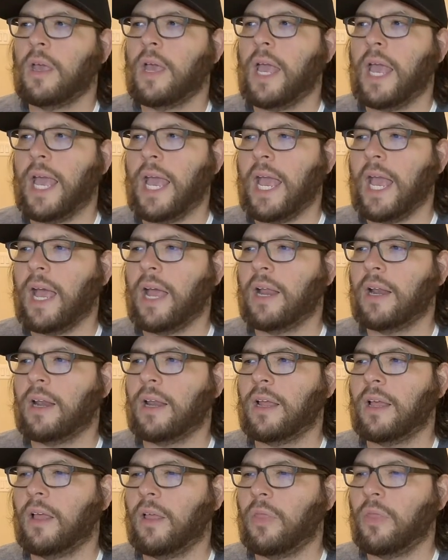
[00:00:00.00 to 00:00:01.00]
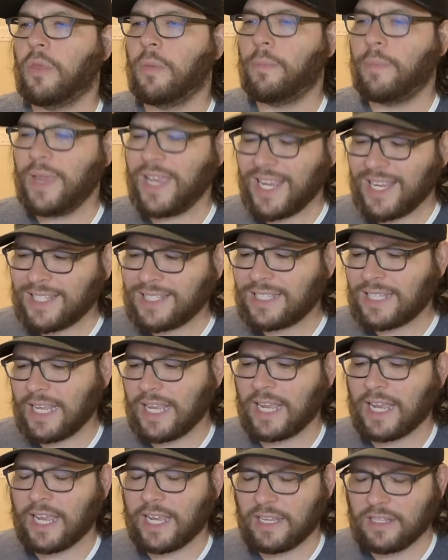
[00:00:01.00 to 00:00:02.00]
And the biggest
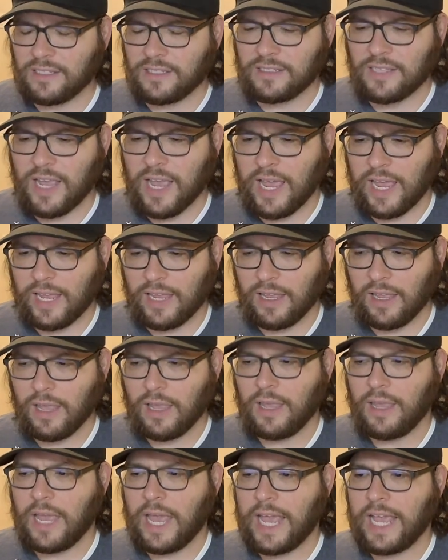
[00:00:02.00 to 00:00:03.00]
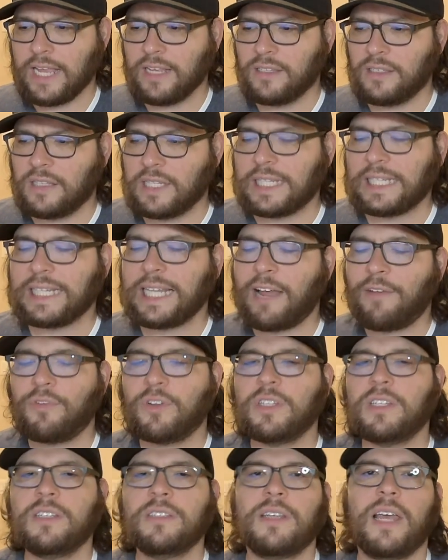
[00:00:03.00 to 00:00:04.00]
thing I can say is the
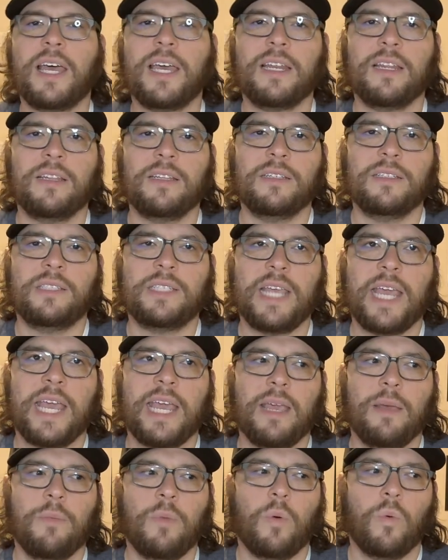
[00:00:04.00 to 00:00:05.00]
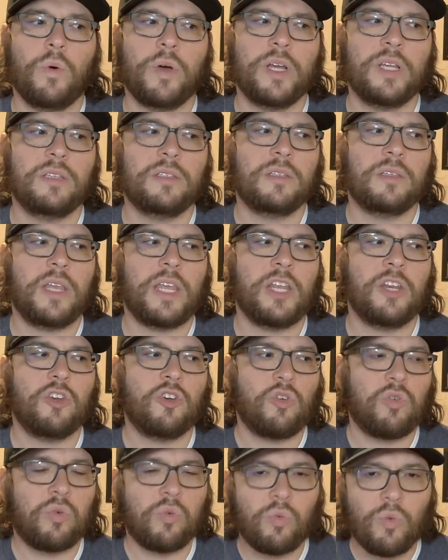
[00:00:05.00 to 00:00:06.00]
level design in this game was
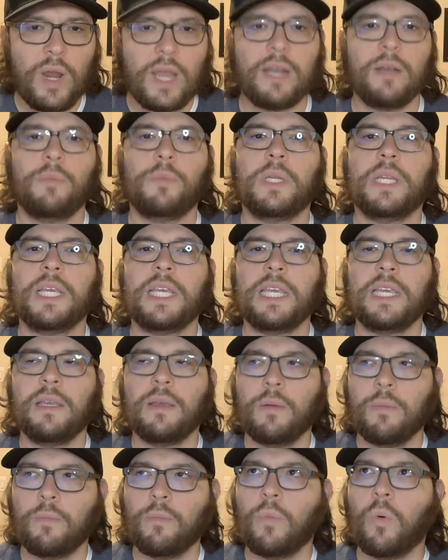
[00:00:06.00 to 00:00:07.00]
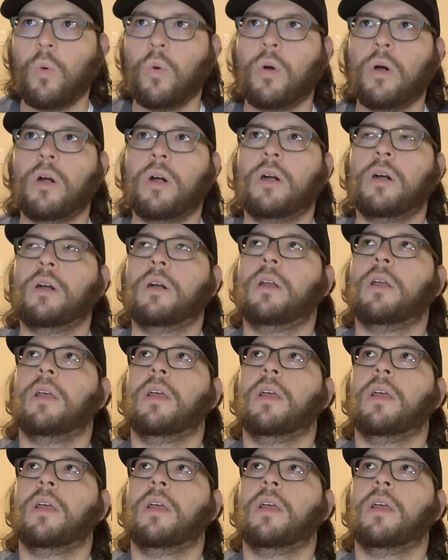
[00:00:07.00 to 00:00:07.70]
incredibly more